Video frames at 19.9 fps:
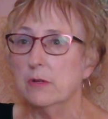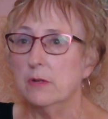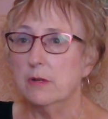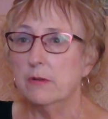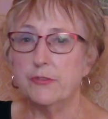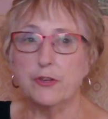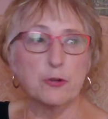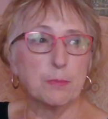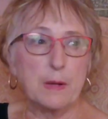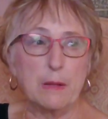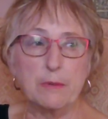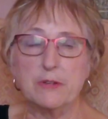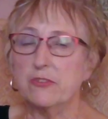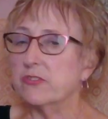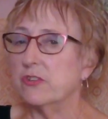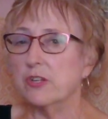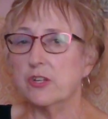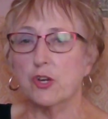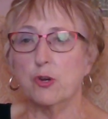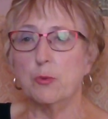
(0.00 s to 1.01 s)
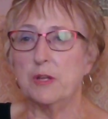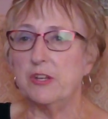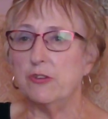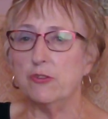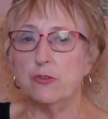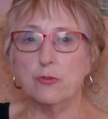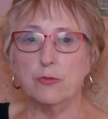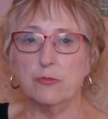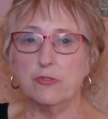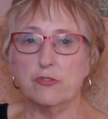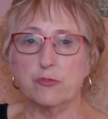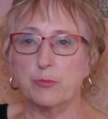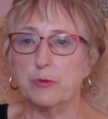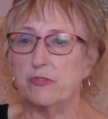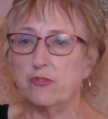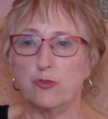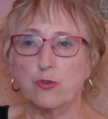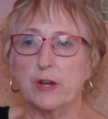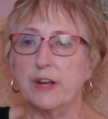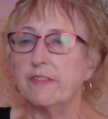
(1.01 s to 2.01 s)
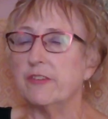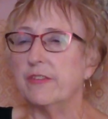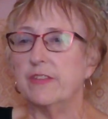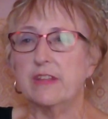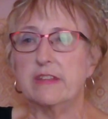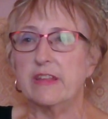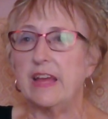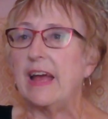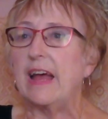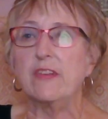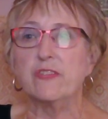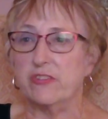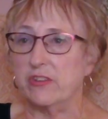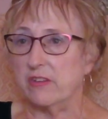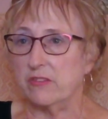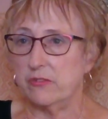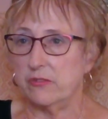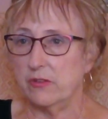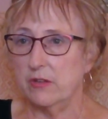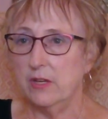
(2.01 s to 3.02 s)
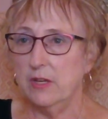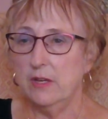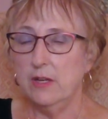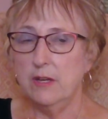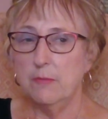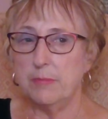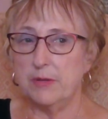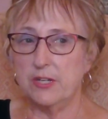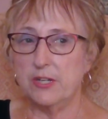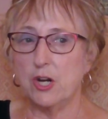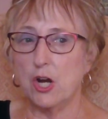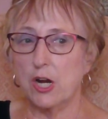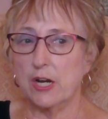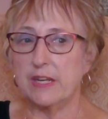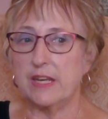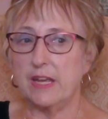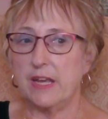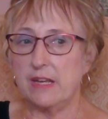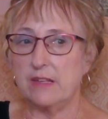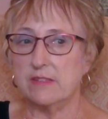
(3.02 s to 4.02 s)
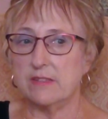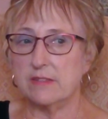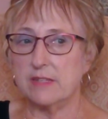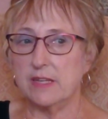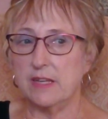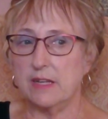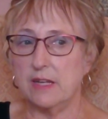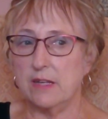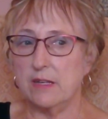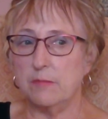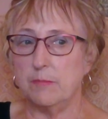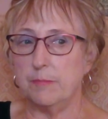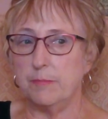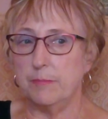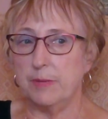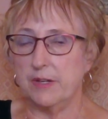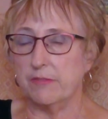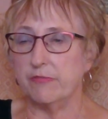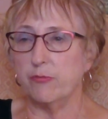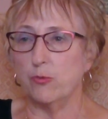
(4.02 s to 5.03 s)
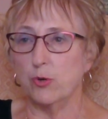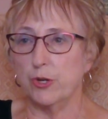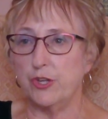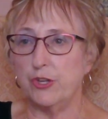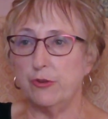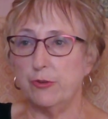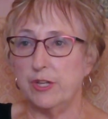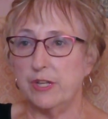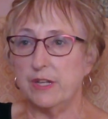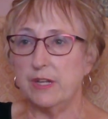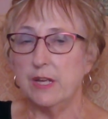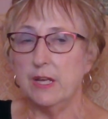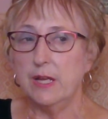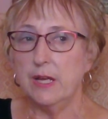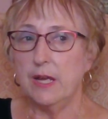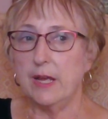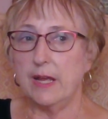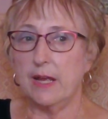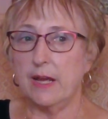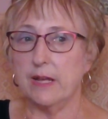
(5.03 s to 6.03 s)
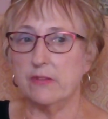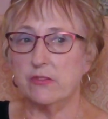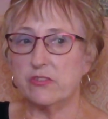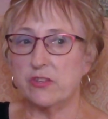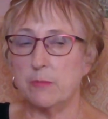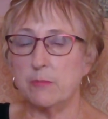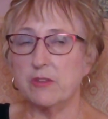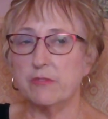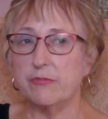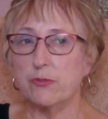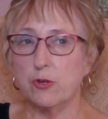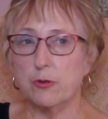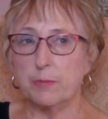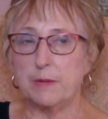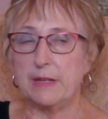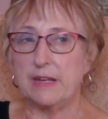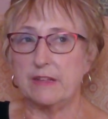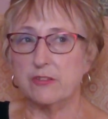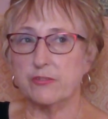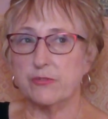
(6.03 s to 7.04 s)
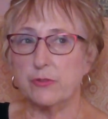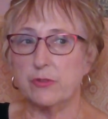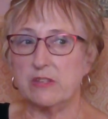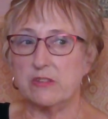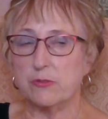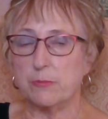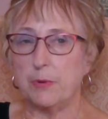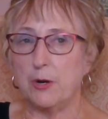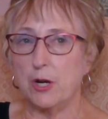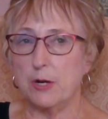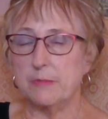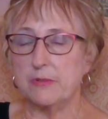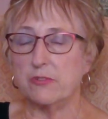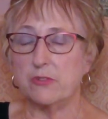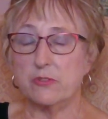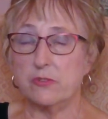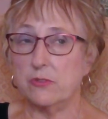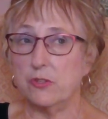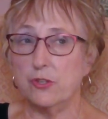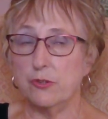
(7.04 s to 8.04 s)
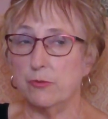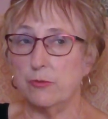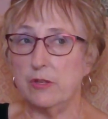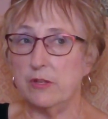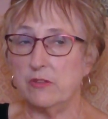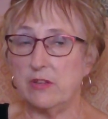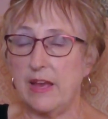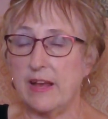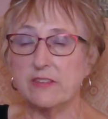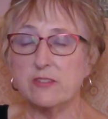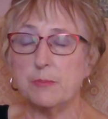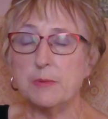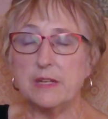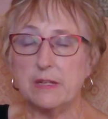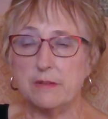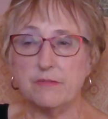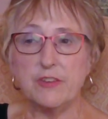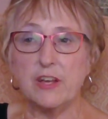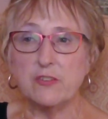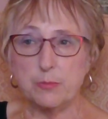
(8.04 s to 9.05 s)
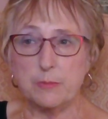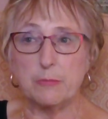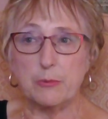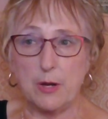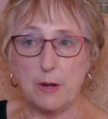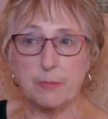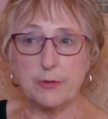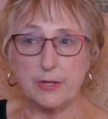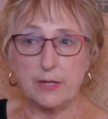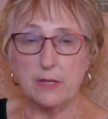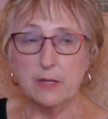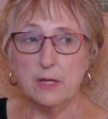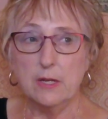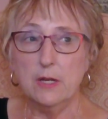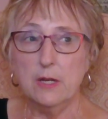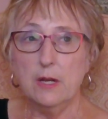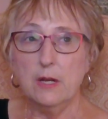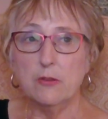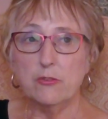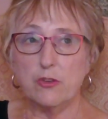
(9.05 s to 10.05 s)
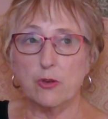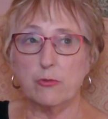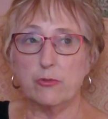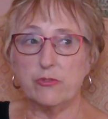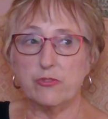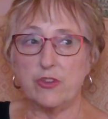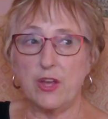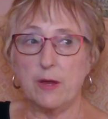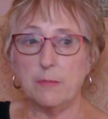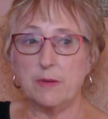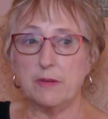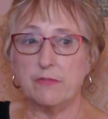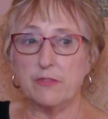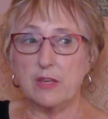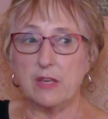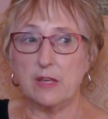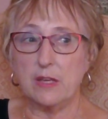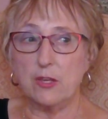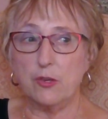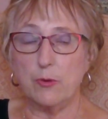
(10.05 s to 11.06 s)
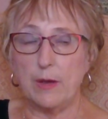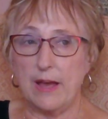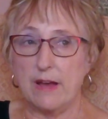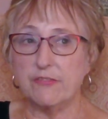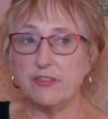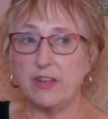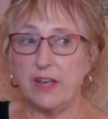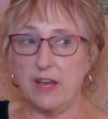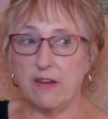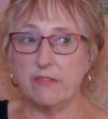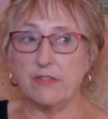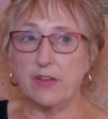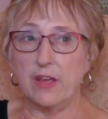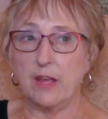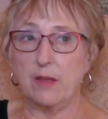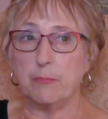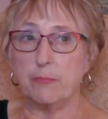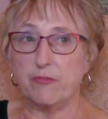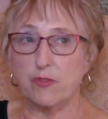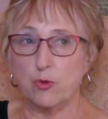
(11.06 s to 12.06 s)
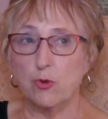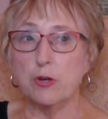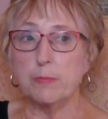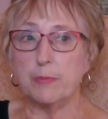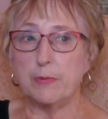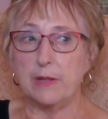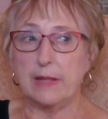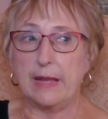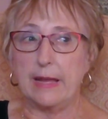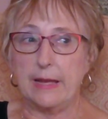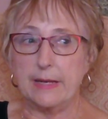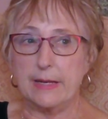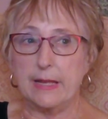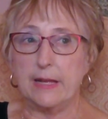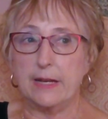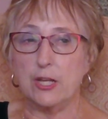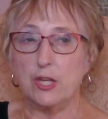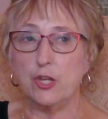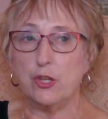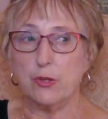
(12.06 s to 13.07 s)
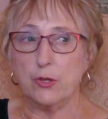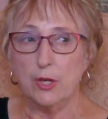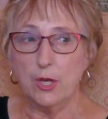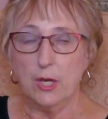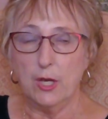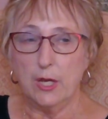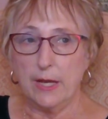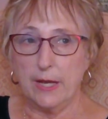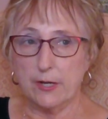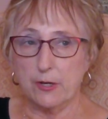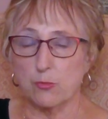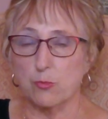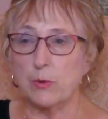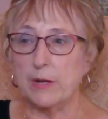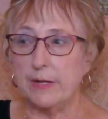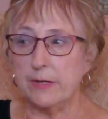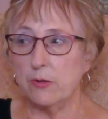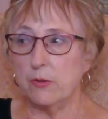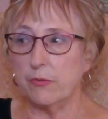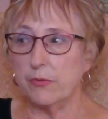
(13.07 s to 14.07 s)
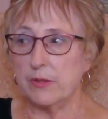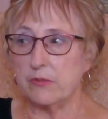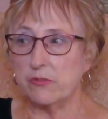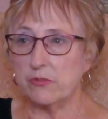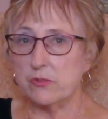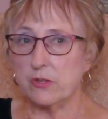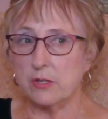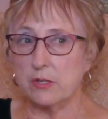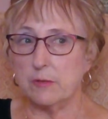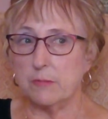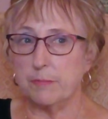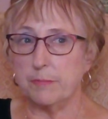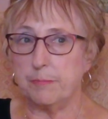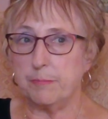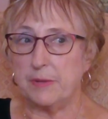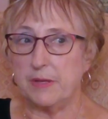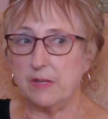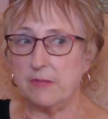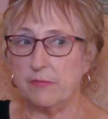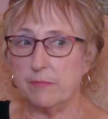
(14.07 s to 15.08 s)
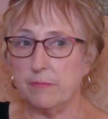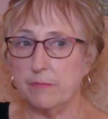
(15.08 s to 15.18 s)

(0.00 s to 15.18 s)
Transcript: They're probably just going to go in and just restore everything as is. But in our case, it had been a 4-unit, and some of the floor plans for these apartments, because it has to be an investment property. So you have to have a floor plan and a rental that's going to be